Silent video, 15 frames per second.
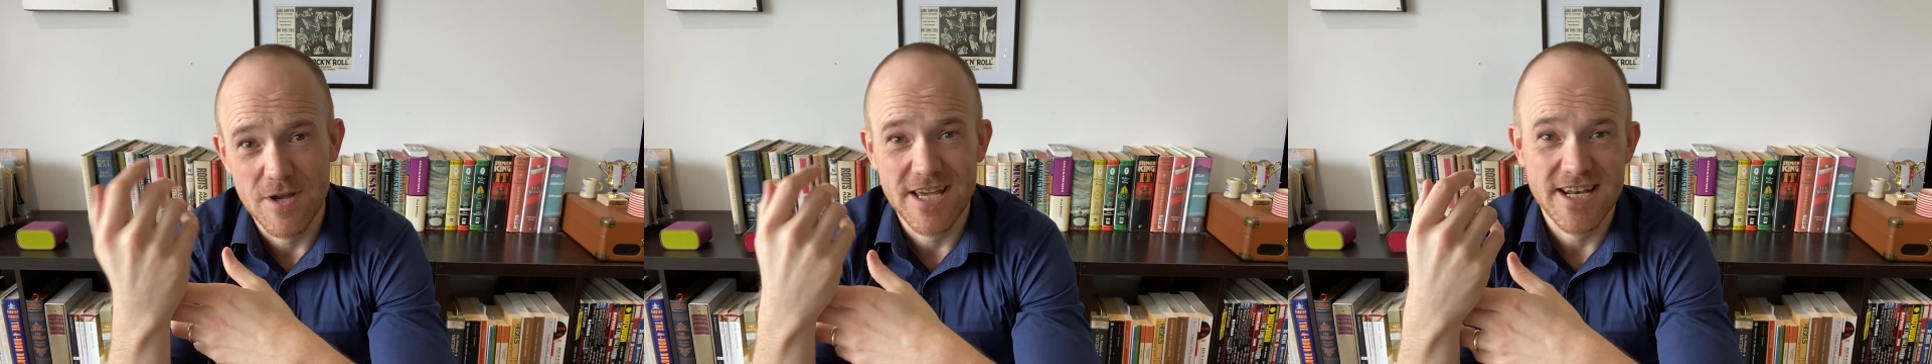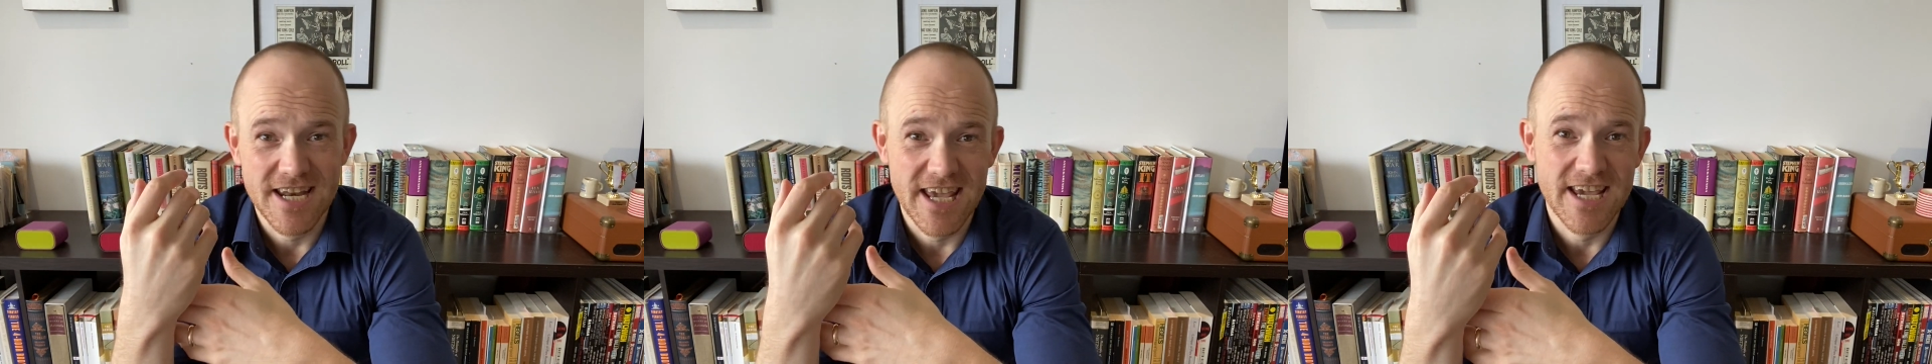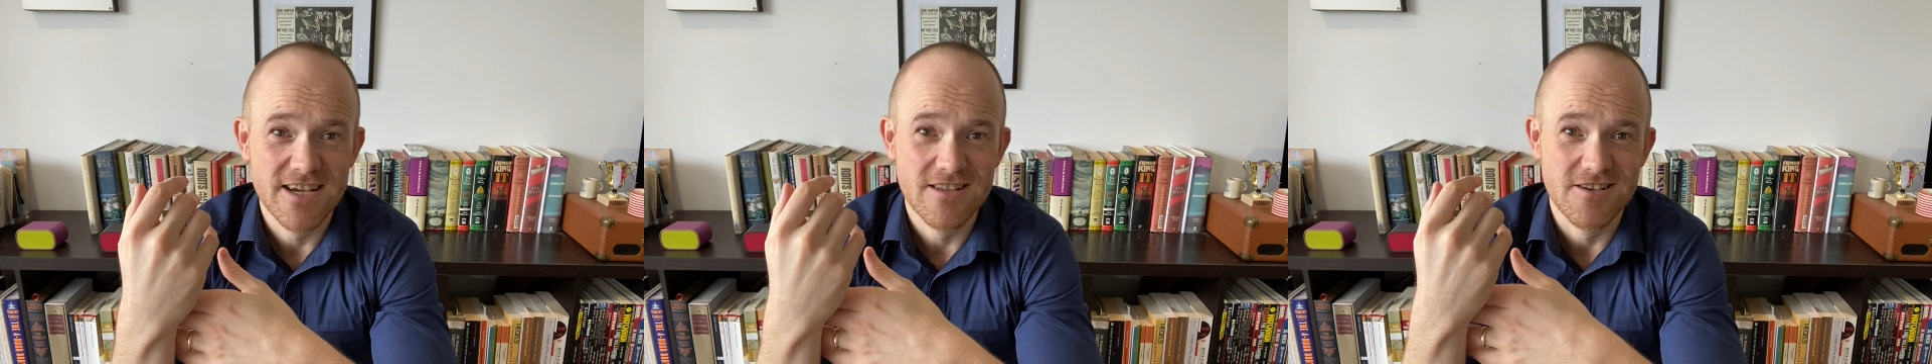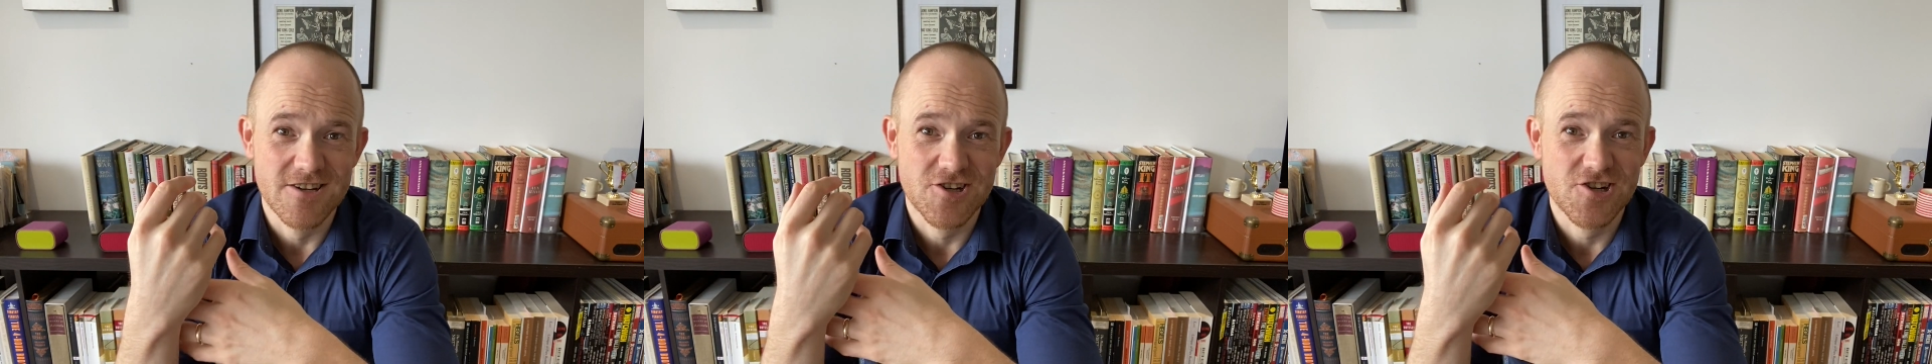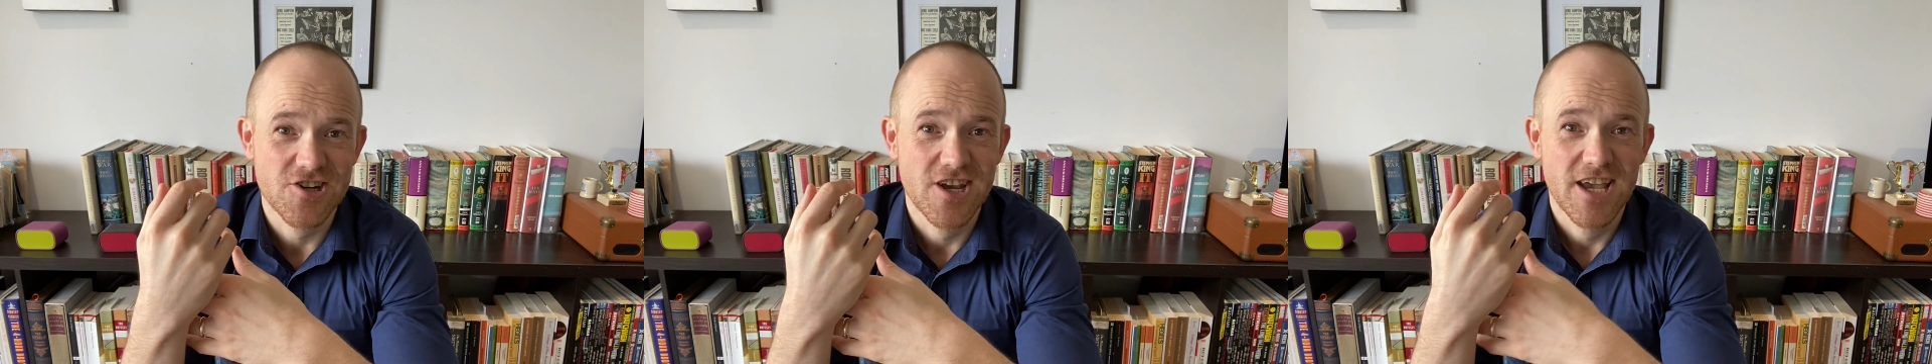in
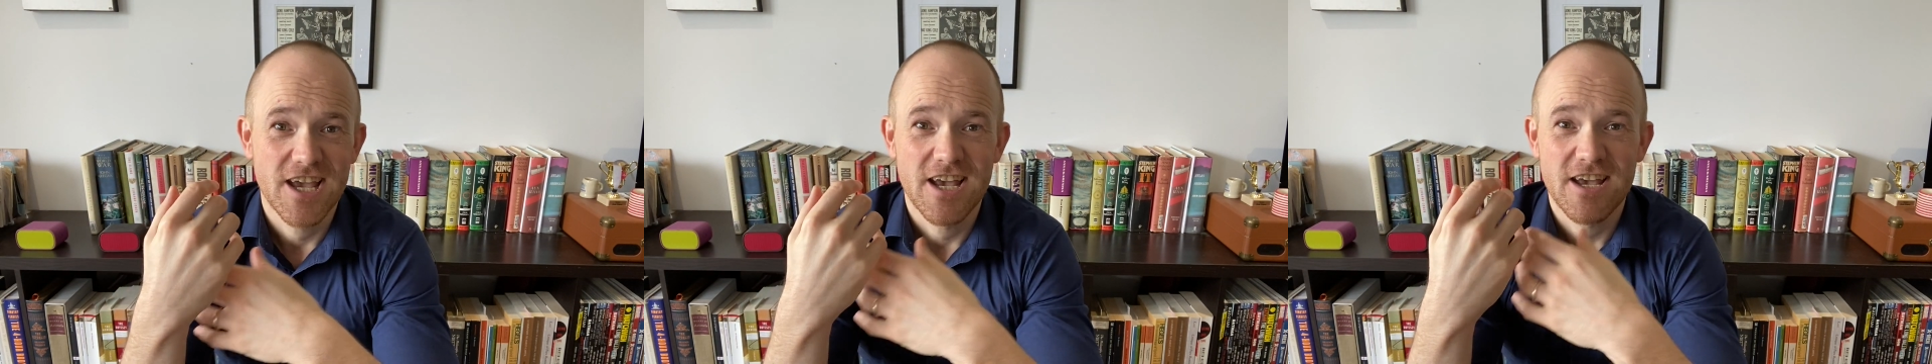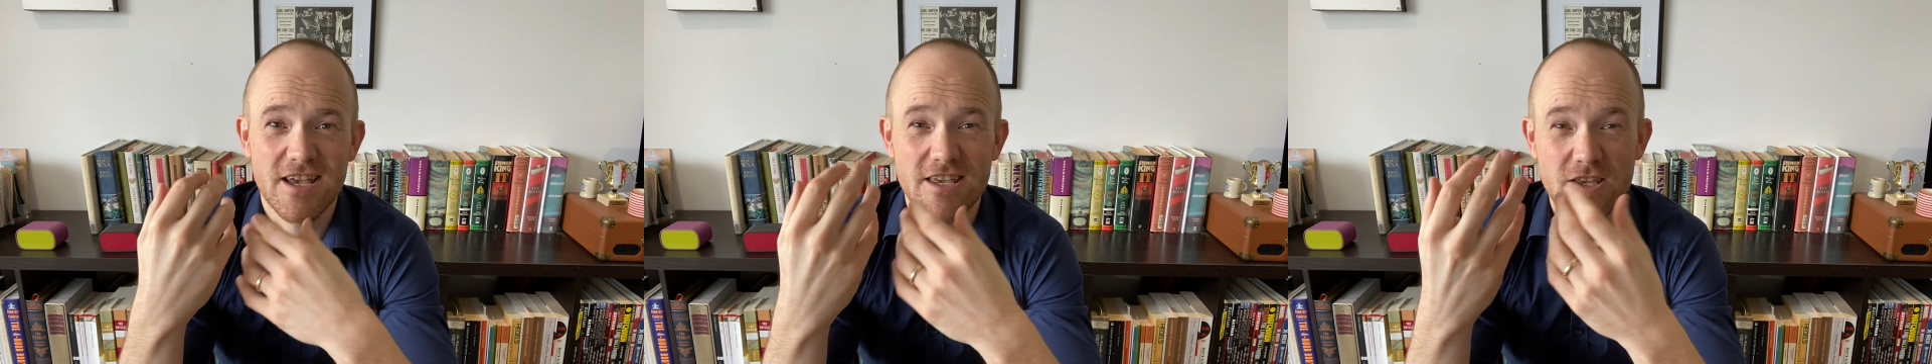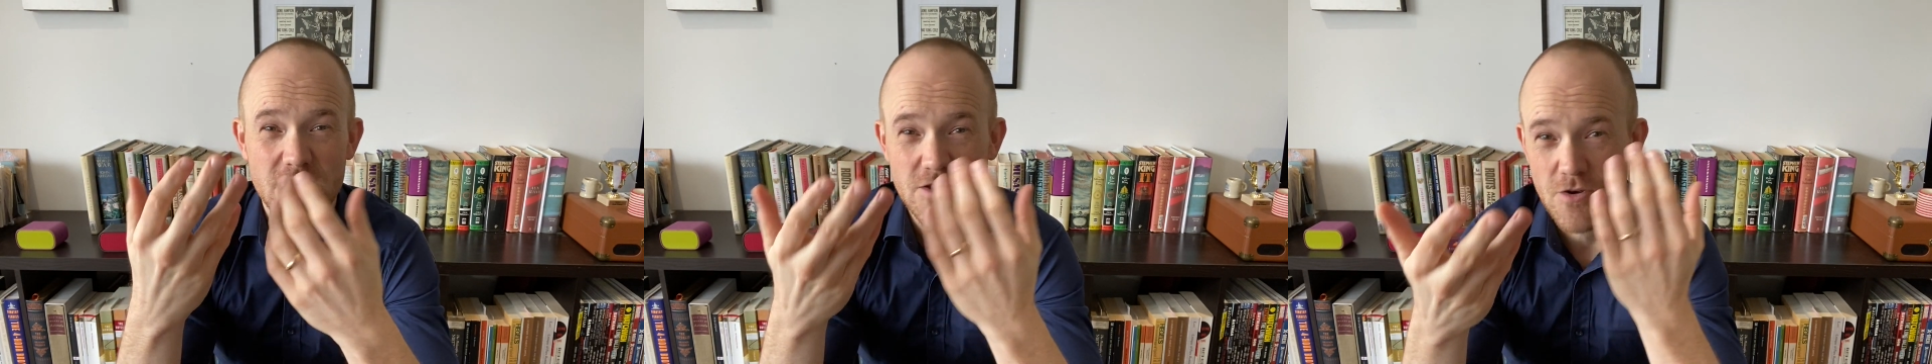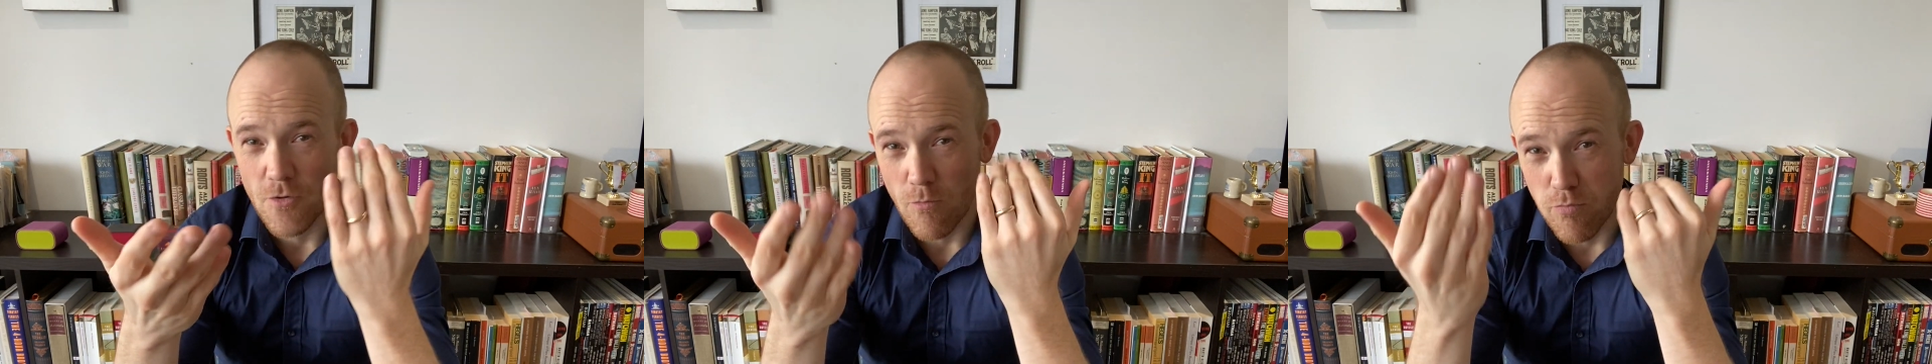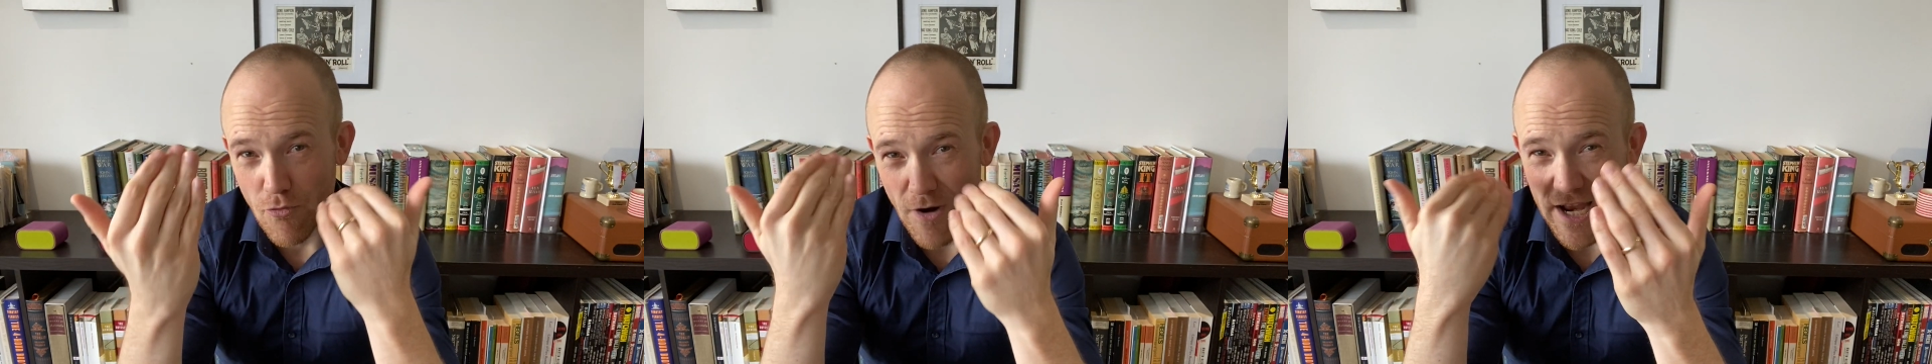English, your
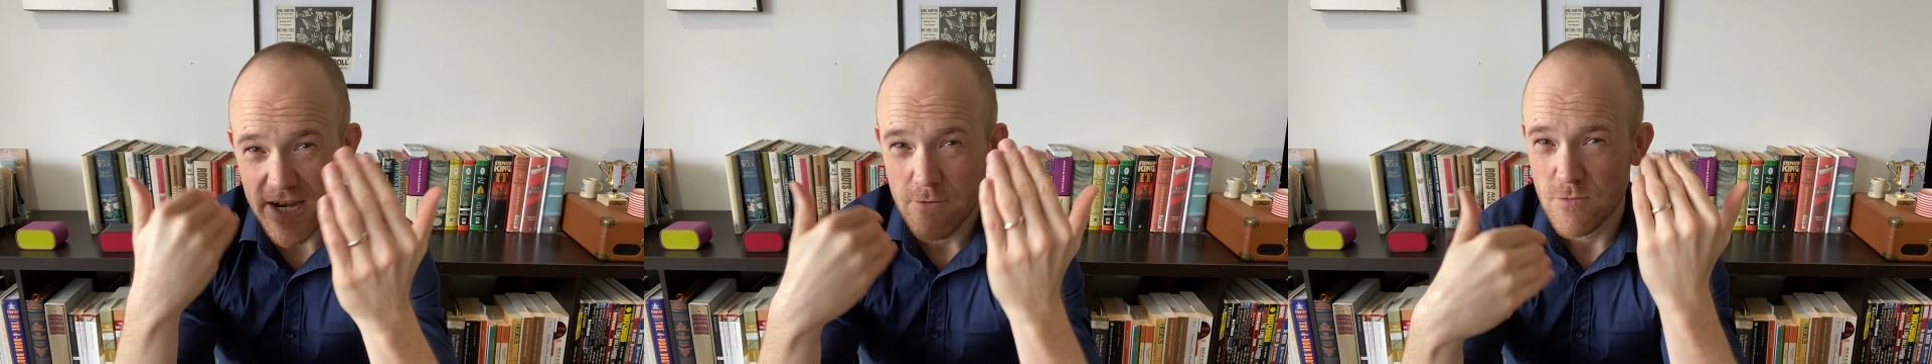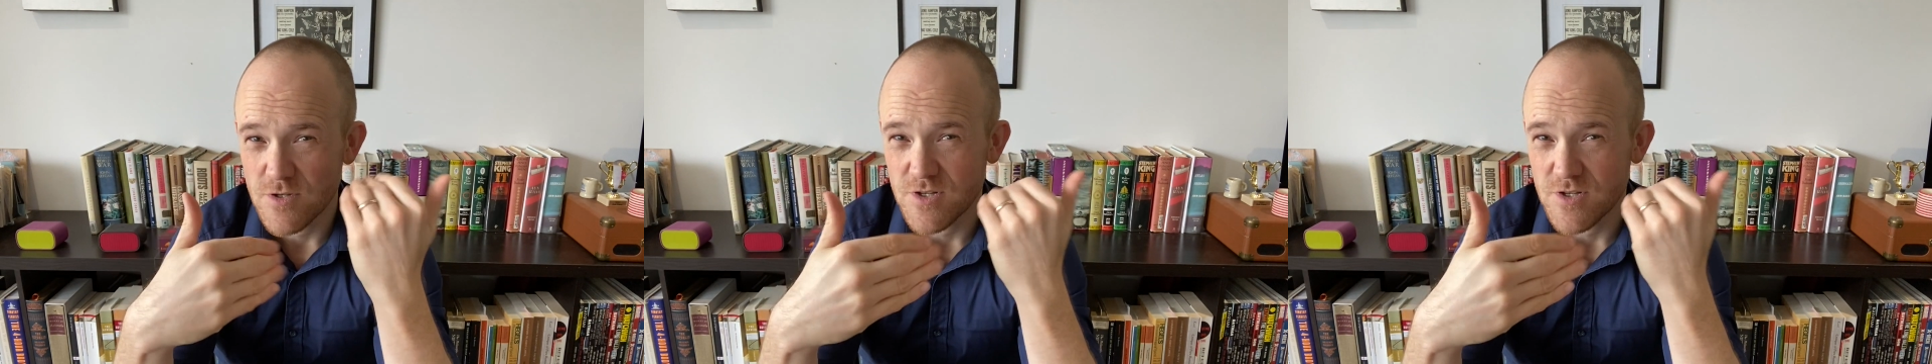brain will